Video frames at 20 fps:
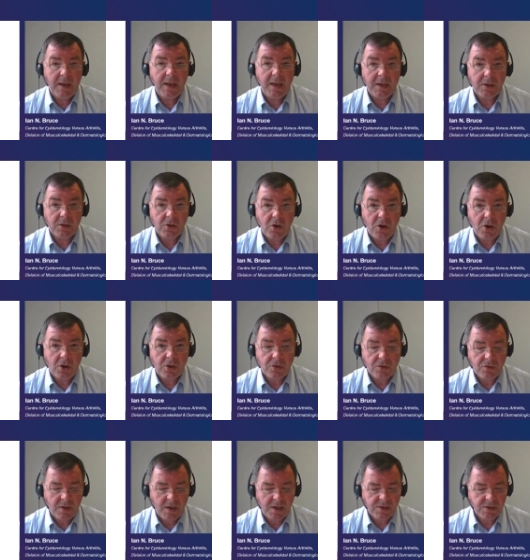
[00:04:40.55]
In
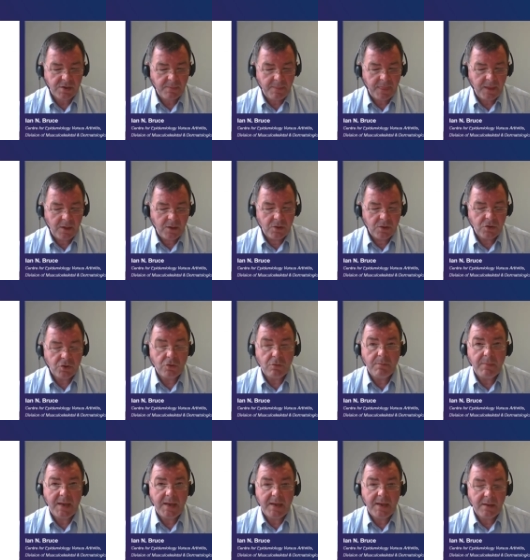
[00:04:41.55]
contrast,
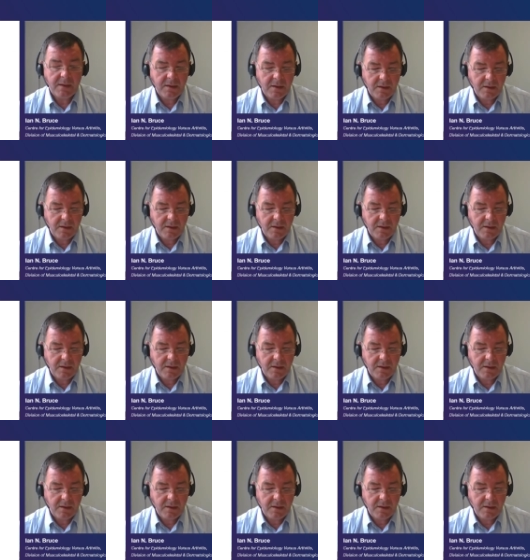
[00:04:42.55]
domain